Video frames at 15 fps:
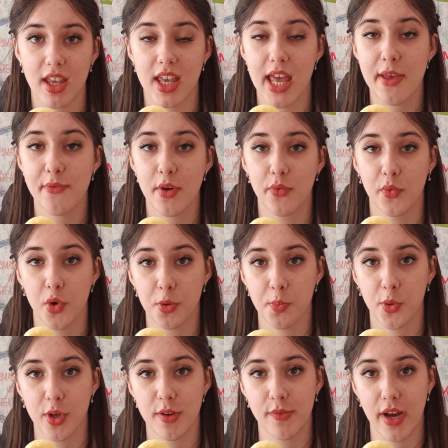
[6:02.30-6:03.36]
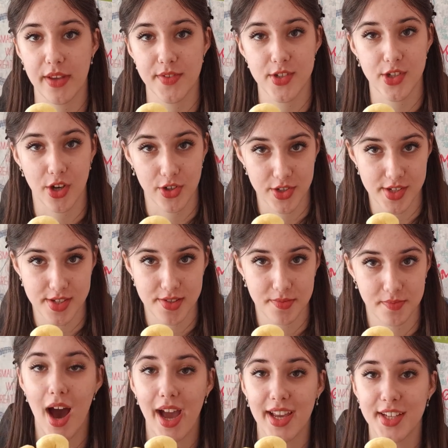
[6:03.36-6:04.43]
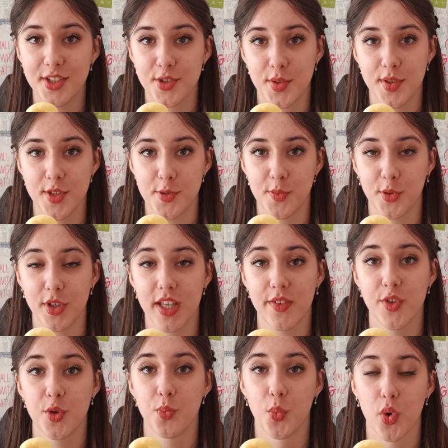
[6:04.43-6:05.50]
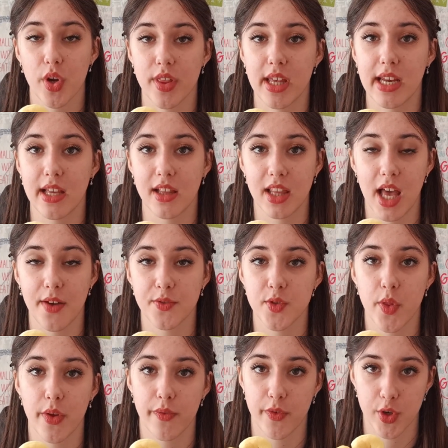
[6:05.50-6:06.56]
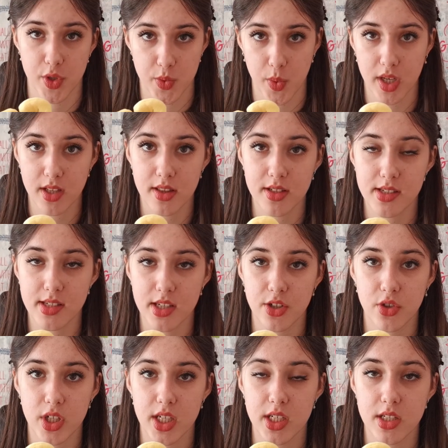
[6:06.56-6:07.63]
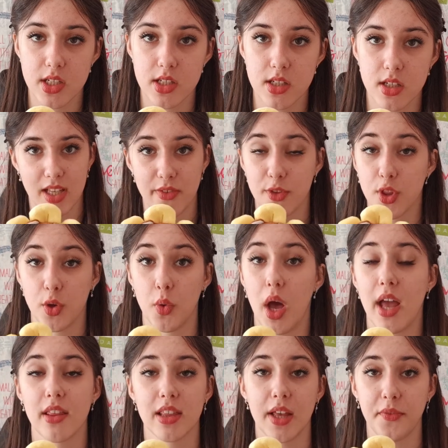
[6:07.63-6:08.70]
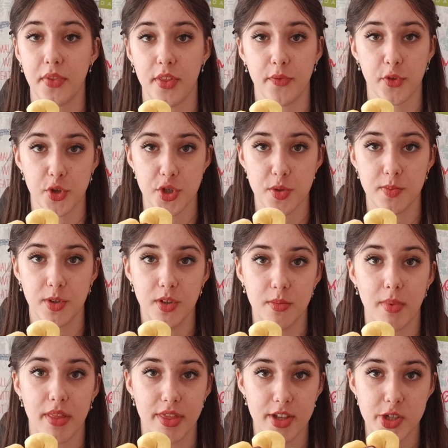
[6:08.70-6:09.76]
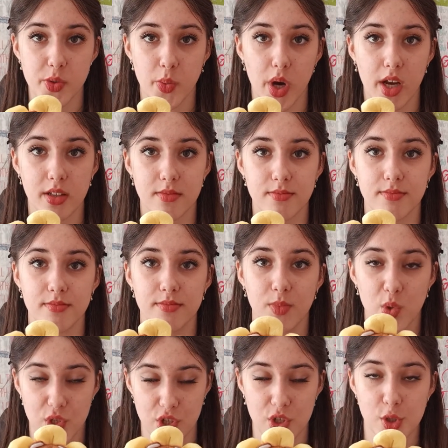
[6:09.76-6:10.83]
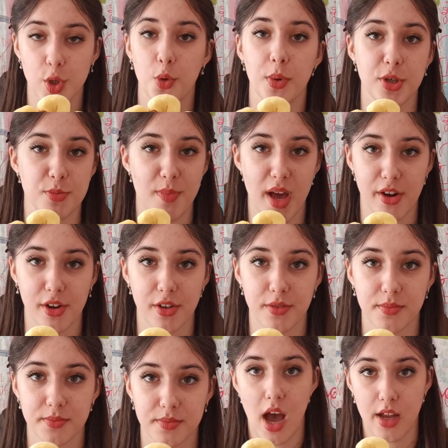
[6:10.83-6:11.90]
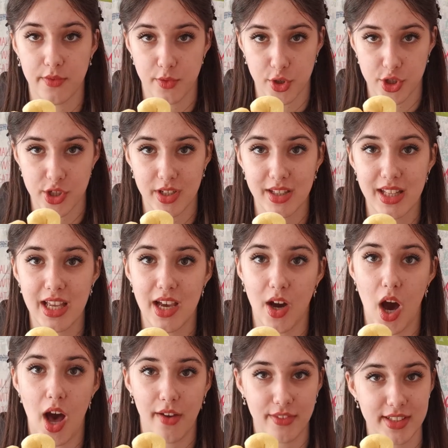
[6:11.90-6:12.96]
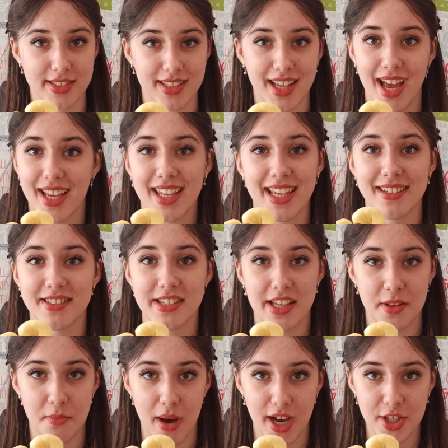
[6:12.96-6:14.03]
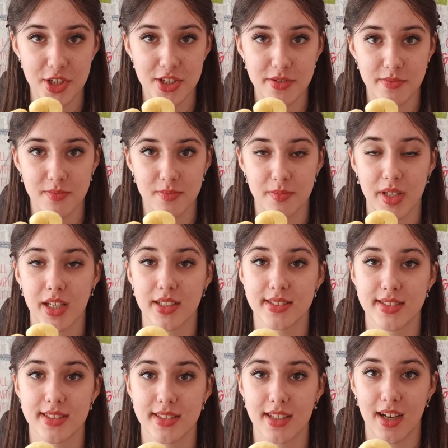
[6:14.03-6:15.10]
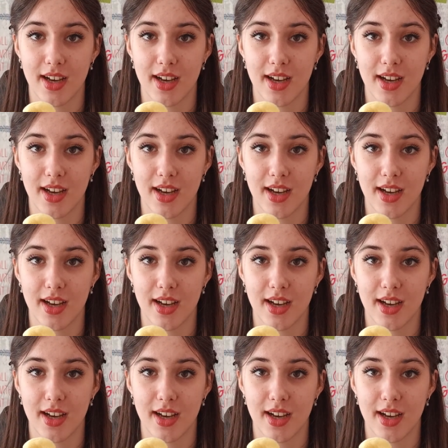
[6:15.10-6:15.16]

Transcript: I gave 4.5 stars. I enjoyed this book even more than I loved the first one in the series, even though I loved the first book, but this one was just so much better. Unfortunately, obviously, I can't tell much because